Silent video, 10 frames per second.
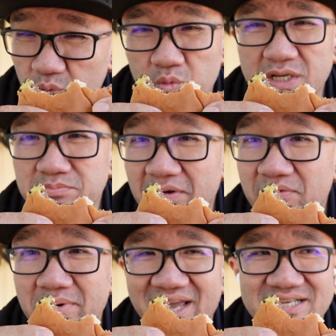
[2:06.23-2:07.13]
we expect
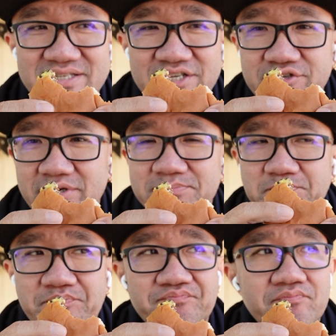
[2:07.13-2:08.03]
from a gas station, right?
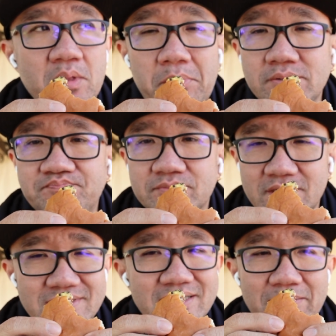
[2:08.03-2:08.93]
But
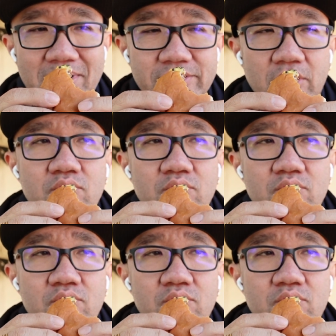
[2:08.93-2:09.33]
it's not that bad though.